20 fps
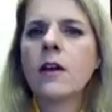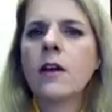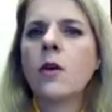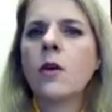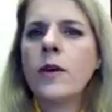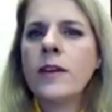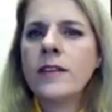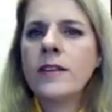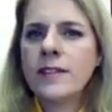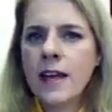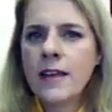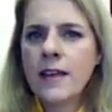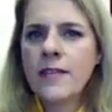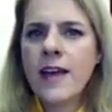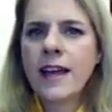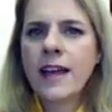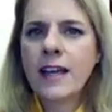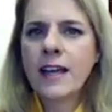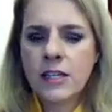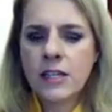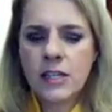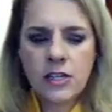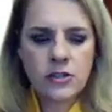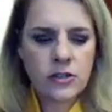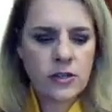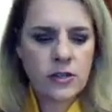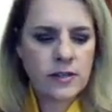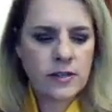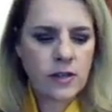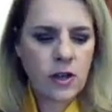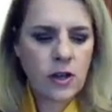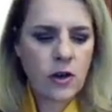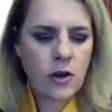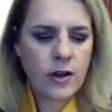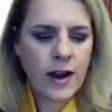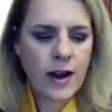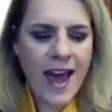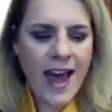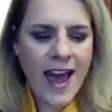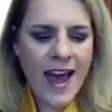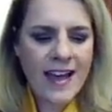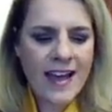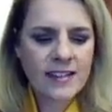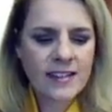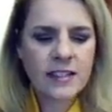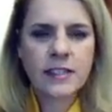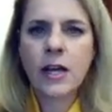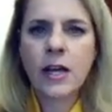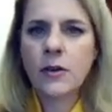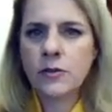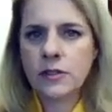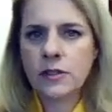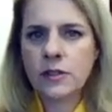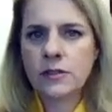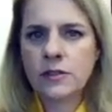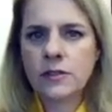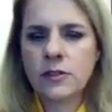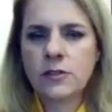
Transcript: we say that condition is called acidosis.